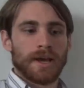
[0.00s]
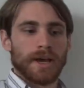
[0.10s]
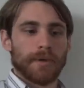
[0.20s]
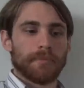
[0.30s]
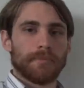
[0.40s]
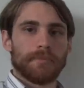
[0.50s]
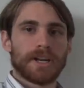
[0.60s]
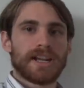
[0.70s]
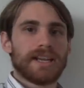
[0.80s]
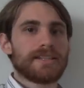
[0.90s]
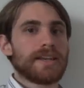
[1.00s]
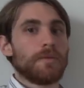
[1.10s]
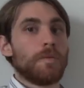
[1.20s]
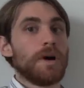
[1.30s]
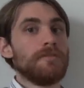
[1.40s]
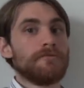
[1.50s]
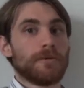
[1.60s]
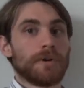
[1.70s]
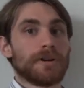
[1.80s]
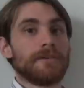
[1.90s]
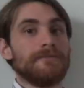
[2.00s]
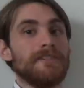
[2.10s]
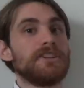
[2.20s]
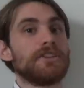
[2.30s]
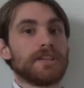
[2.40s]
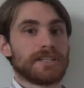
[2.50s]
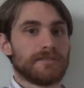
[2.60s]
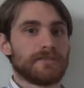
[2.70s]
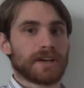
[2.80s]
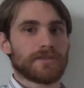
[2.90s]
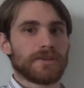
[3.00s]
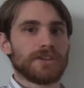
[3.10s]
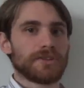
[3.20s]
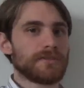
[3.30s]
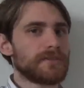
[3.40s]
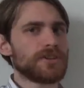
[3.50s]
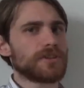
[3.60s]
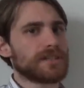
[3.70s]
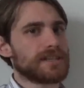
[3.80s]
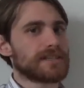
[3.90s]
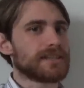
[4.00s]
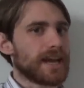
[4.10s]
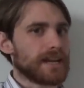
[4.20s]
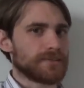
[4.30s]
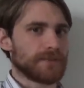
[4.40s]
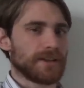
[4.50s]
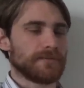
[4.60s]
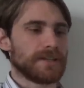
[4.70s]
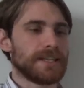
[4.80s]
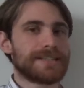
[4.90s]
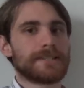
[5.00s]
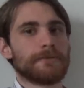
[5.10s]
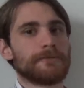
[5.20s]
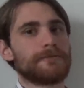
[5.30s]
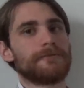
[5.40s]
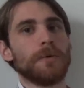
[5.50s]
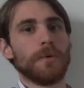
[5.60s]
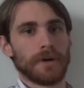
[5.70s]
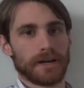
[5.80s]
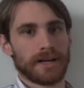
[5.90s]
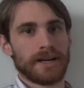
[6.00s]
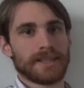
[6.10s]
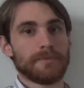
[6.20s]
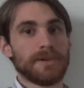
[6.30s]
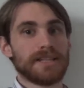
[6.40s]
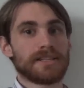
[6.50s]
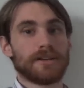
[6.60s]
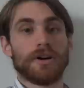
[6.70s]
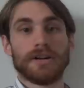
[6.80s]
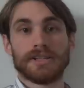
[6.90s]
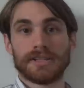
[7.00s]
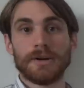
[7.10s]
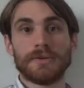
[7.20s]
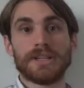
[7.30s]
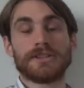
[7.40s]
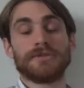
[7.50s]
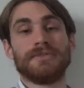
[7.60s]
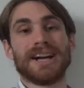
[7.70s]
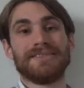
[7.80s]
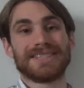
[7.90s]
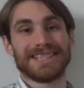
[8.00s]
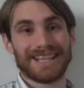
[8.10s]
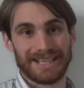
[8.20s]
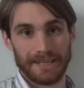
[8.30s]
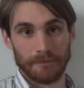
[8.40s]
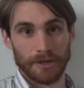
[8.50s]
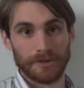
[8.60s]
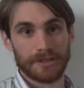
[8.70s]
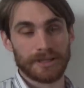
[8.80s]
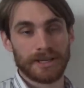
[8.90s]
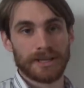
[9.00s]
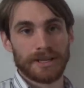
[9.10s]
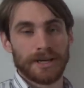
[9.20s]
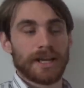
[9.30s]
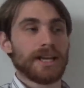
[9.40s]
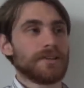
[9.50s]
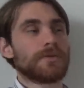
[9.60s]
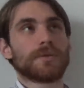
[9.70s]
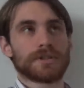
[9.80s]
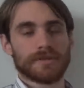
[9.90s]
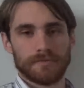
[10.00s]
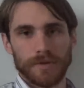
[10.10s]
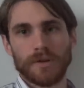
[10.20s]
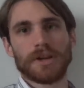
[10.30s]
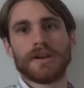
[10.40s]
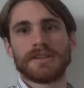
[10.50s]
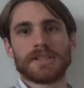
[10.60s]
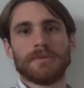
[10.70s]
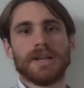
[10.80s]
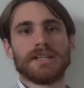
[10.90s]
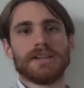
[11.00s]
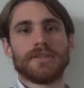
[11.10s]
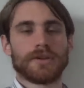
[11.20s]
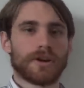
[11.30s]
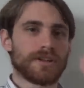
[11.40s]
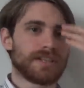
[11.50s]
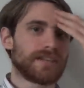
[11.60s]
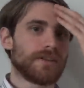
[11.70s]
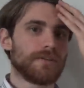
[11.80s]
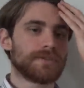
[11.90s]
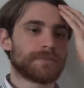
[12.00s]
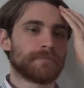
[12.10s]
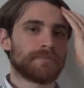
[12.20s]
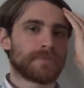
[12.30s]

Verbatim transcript: Uh, but it is a one four Vigilant Infect creature. The Vigilance isn't as relevant, it's the four. That means that on its own it survives Lightning Bolt. And of course, Kolaghan's Command and other cards like those.